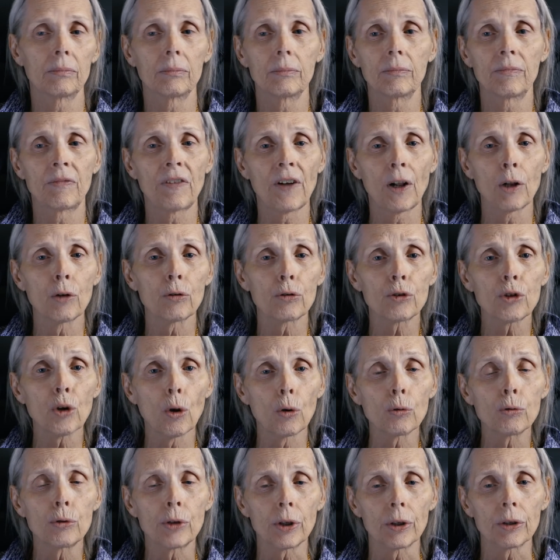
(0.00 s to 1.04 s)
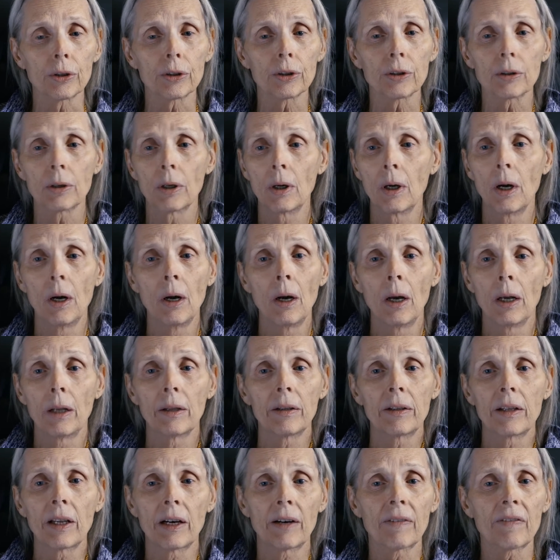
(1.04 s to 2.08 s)
fellow soldiers
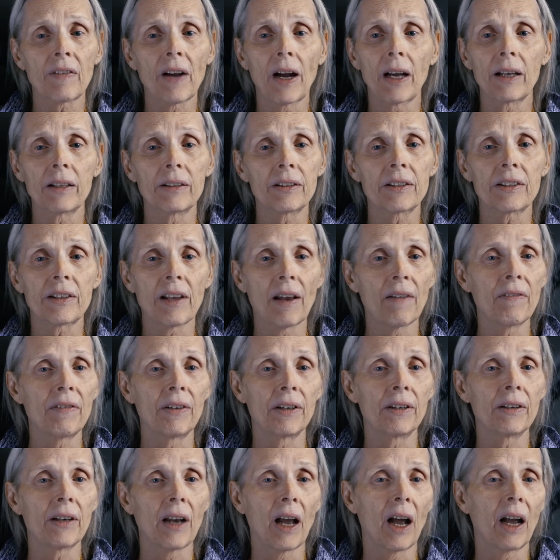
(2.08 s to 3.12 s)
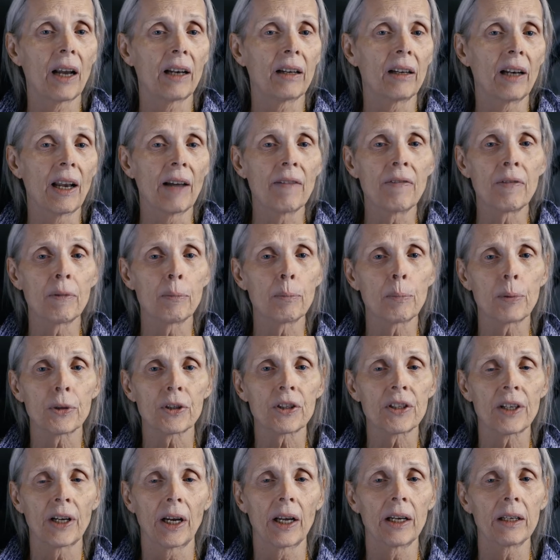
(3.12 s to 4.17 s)
that have gotten 7, 9,
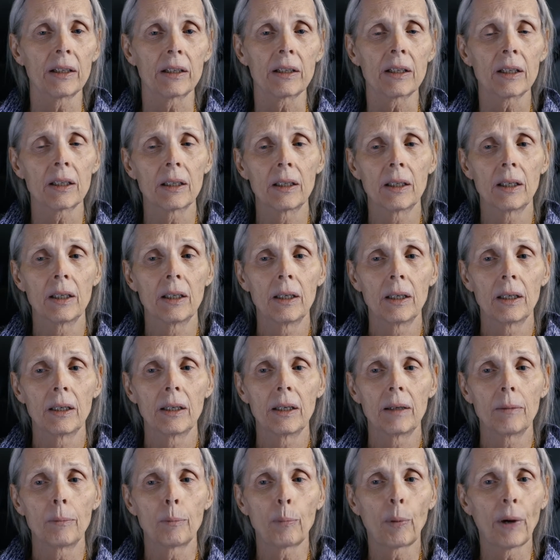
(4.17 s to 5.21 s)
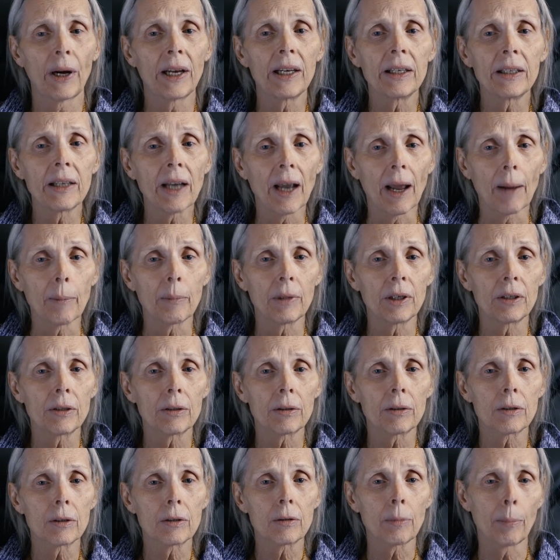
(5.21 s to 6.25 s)
11% brain damage,
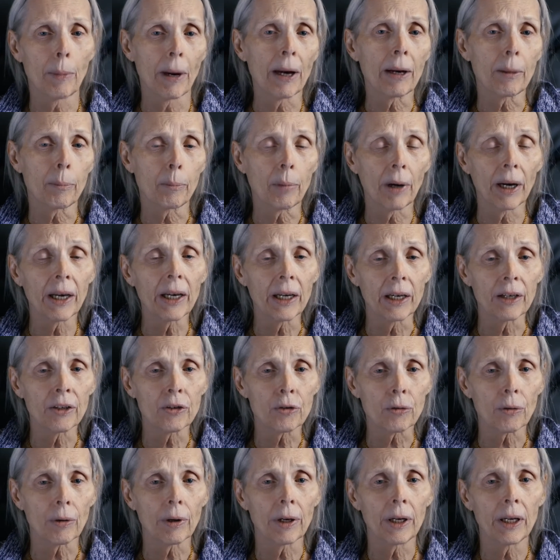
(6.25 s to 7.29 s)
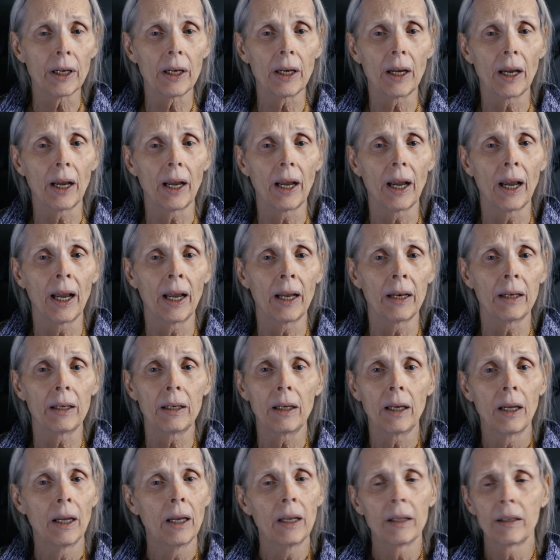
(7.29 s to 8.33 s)
traumatic brain injury, and
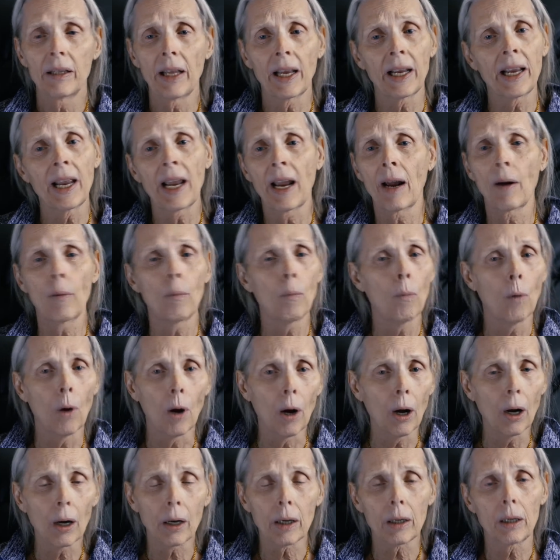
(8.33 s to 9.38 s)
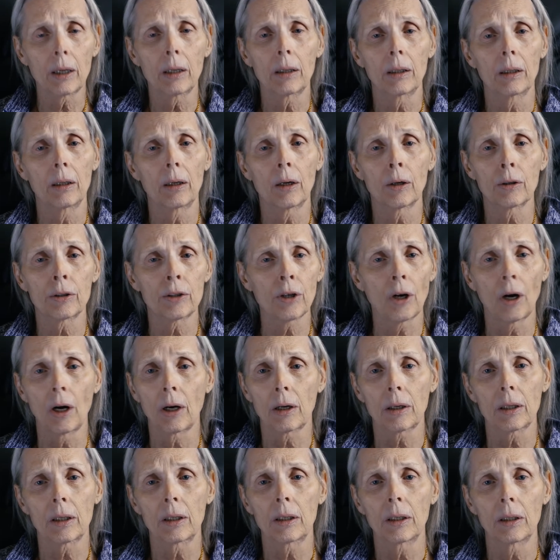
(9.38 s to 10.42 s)
they can't walk or
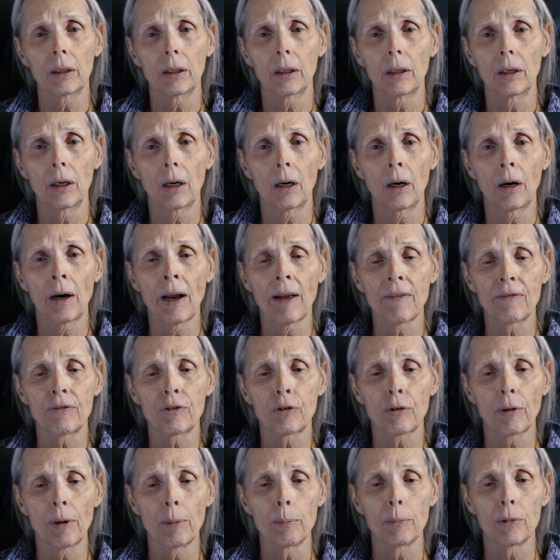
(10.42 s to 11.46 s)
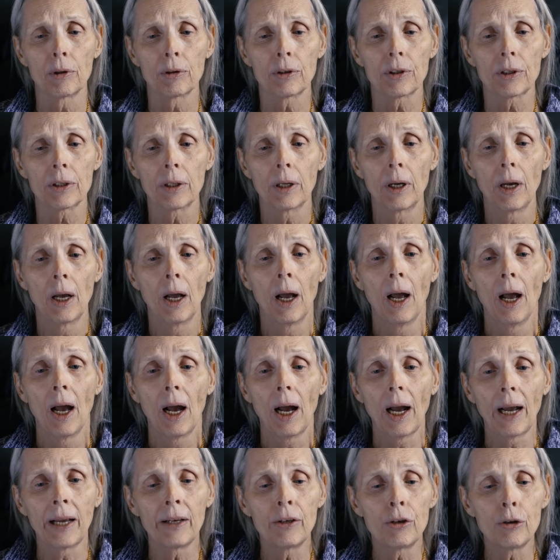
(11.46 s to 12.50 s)
talk or have tremors.
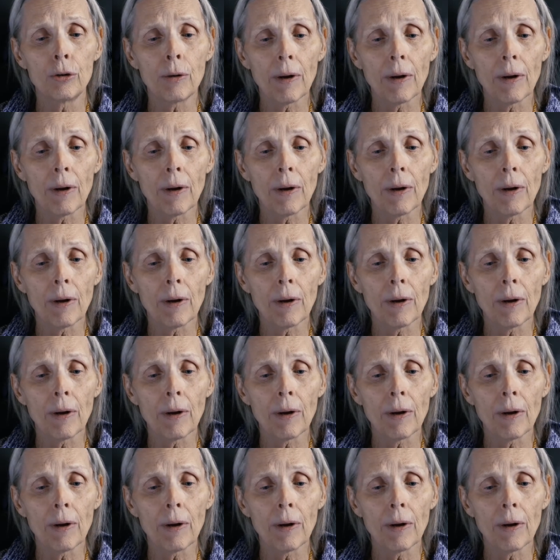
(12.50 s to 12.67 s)
I do